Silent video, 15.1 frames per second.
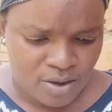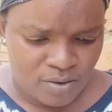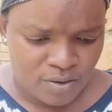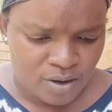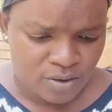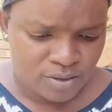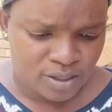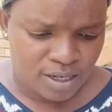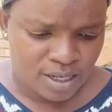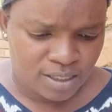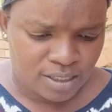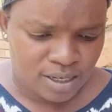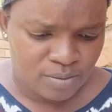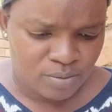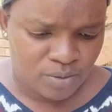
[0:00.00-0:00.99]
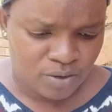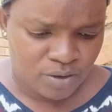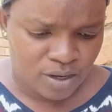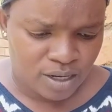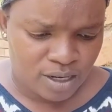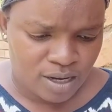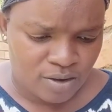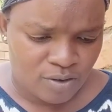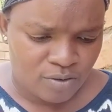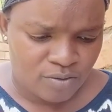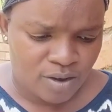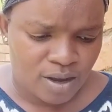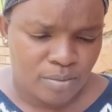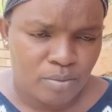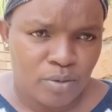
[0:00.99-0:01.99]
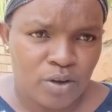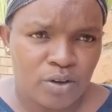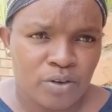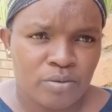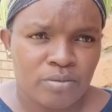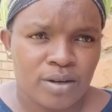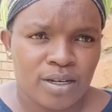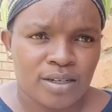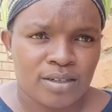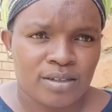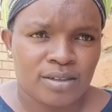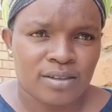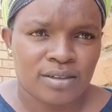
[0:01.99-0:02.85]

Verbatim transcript: When was the last time you cried over a boy or man?